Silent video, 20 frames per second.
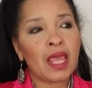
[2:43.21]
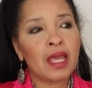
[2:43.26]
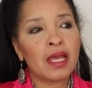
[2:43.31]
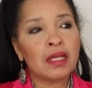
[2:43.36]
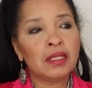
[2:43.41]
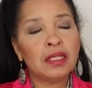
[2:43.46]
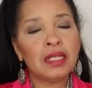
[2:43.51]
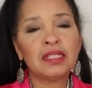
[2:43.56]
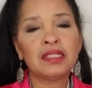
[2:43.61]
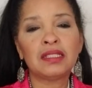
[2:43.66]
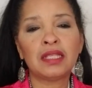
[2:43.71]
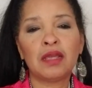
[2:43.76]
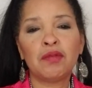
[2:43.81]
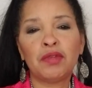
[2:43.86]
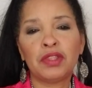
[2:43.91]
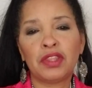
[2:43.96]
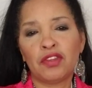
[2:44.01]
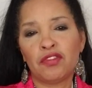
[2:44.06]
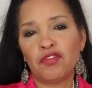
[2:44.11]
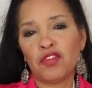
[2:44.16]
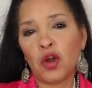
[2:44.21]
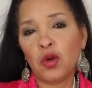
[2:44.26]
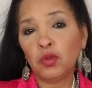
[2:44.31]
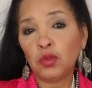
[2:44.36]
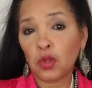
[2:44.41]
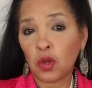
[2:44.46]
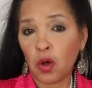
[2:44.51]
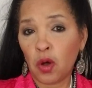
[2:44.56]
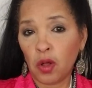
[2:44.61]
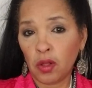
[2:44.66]
let's say with the phone
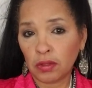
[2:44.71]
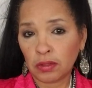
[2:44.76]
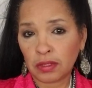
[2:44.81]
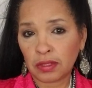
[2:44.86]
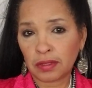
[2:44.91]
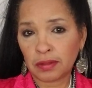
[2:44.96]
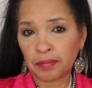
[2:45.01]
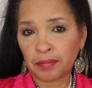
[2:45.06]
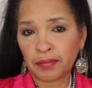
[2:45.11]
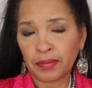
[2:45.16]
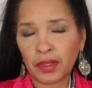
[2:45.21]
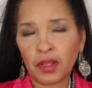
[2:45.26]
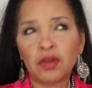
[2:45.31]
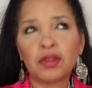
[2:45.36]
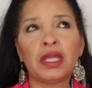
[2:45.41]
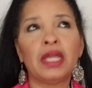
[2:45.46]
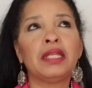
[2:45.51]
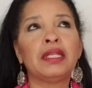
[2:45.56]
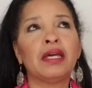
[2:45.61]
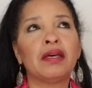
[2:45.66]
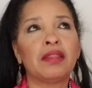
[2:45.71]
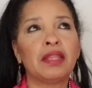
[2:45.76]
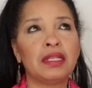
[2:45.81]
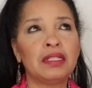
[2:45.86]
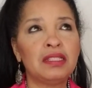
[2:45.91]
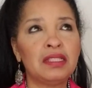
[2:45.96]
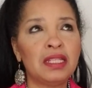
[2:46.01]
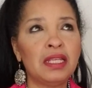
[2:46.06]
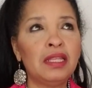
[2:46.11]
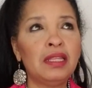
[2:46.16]
calls. Okay, now they
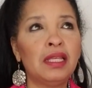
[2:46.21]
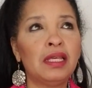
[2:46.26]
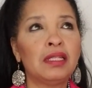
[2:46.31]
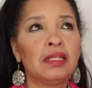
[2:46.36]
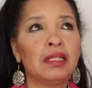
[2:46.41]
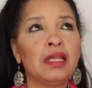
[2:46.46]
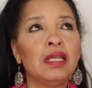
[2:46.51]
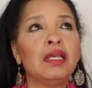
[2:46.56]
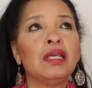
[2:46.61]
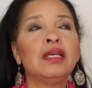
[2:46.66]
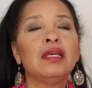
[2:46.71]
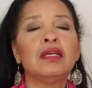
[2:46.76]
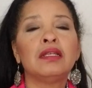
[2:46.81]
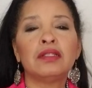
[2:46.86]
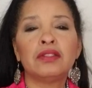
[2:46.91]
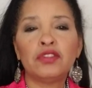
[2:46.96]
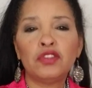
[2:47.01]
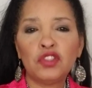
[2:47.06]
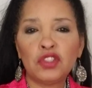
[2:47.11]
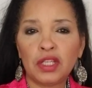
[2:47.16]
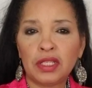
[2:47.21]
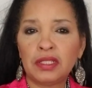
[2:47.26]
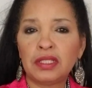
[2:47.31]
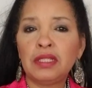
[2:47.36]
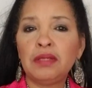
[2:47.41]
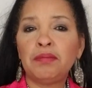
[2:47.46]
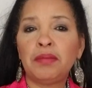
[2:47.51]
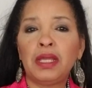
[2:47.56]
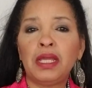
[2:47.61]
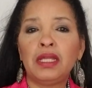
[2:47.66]
said that Jussie
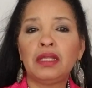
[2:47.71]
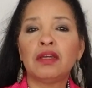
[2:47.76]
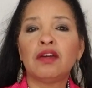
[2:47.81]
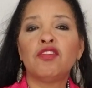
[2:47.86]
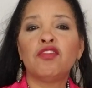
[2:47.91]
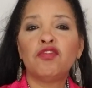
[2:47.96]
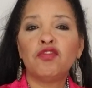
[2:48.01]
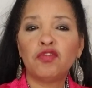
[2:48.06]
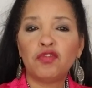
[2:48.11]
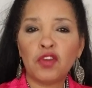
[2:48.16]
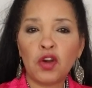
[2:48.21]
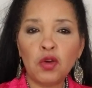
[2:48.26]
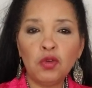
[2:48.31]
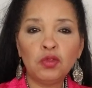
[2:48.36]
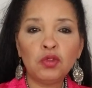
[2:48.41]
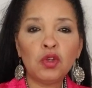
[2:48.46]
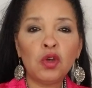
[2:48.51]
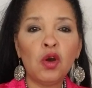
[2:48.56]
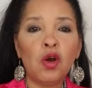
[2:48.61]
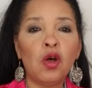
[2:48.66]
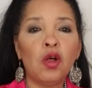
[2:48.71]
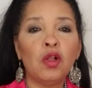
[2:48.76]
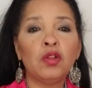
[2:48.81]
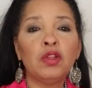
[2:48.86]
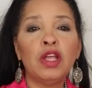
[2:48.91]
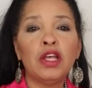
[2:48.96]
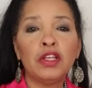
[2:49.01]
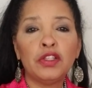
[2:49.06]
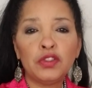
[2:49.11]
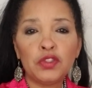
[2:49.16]
made a phone call
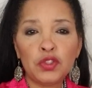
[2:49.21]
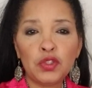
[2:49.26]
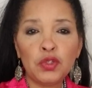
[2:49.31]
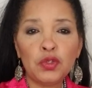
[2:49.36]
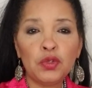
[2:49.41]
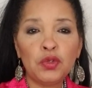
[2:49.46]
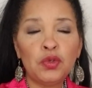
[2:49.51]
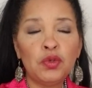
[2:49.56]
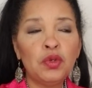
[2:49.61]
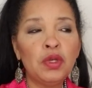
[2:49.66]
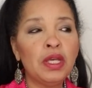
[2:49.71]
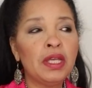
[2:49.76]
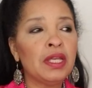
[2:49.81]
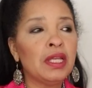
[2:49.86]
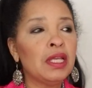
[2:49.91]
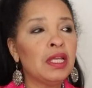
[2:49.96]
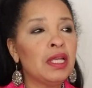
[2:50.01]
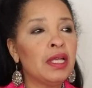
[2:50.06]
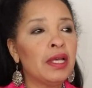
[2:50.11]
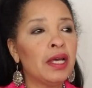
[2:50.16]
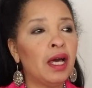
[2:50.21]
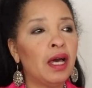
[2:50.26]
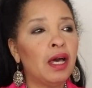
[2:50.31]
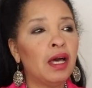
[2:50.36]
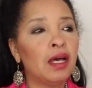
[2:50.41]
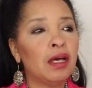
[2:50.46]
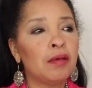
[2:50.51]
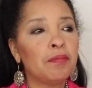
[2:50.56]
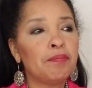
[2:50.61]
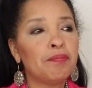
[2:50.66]

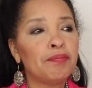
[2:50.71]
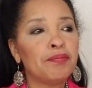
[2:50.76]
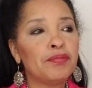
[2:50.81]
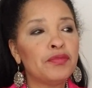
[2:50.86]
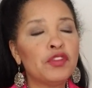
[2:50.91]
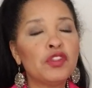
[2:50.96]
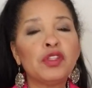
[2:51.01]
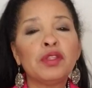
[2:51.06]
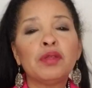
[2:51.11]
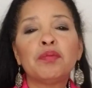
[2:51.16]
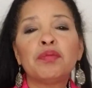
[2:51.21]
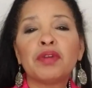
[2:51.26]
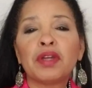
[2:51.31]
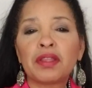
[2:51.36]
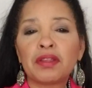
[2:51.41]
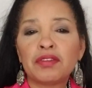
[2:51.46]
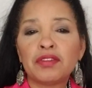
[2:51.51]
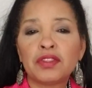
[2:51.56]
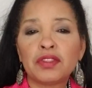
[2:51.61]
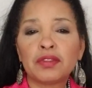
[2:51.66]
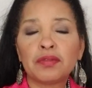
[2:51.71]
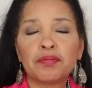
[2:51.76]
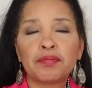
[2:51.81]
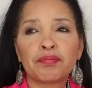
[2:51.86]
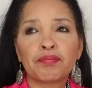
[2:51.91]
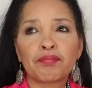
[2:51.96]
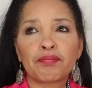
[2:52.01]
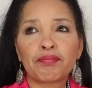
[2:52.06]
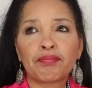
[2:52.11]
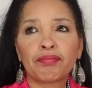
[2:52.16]
uh, to the brothers
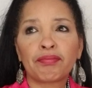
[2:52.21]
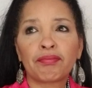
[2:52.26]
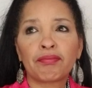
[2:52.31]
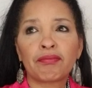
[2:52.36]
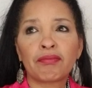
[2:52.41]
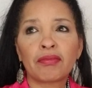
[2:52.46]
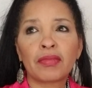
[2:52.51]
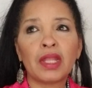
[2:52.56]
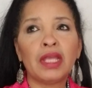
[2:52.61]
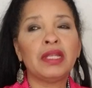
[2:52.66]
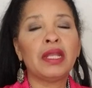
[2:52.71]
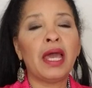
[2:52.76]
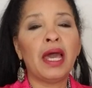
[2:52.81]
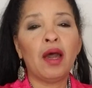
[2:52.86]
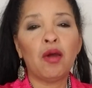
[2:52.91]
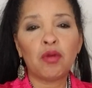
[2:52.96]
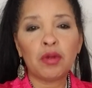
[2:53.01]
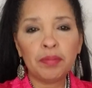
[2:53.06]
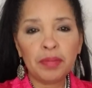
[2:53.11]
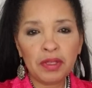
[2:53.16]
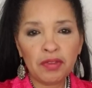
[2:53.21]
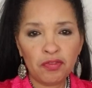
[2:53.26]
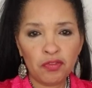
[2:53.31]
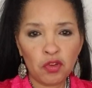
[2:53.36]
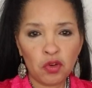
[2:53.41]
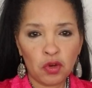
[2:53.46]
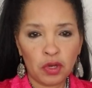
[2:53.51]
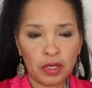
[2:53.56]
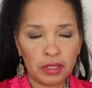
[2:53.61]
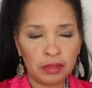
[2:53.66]
an hour
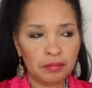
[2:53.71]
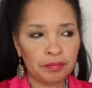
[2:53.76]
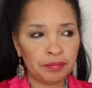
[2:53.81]
before,